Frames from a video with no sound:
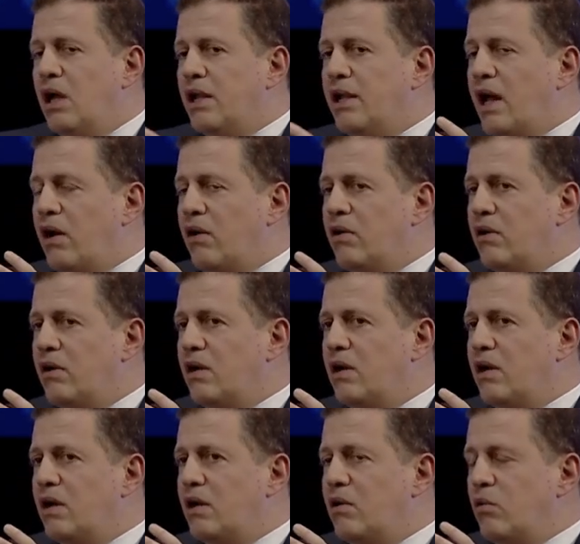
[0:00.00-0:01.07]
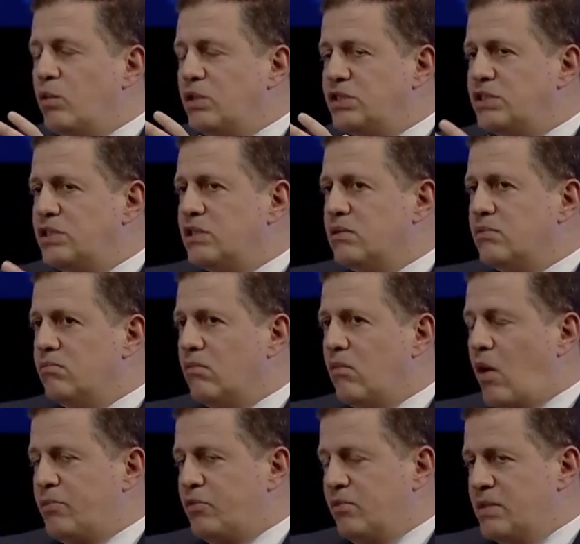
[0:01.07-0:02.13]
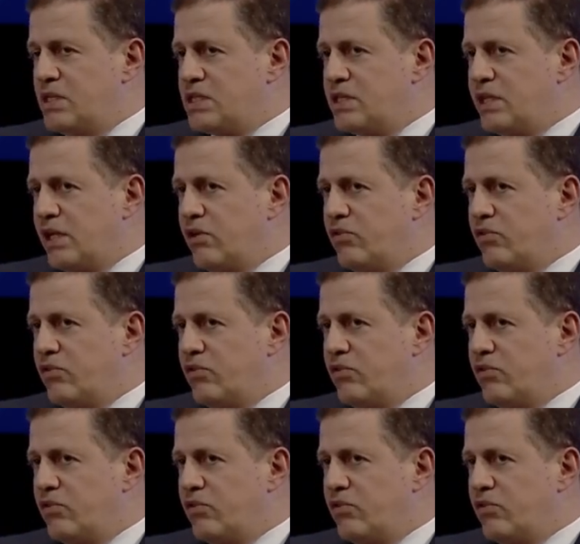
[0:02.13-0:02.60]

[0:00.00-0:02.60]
Now, we're still optimistic.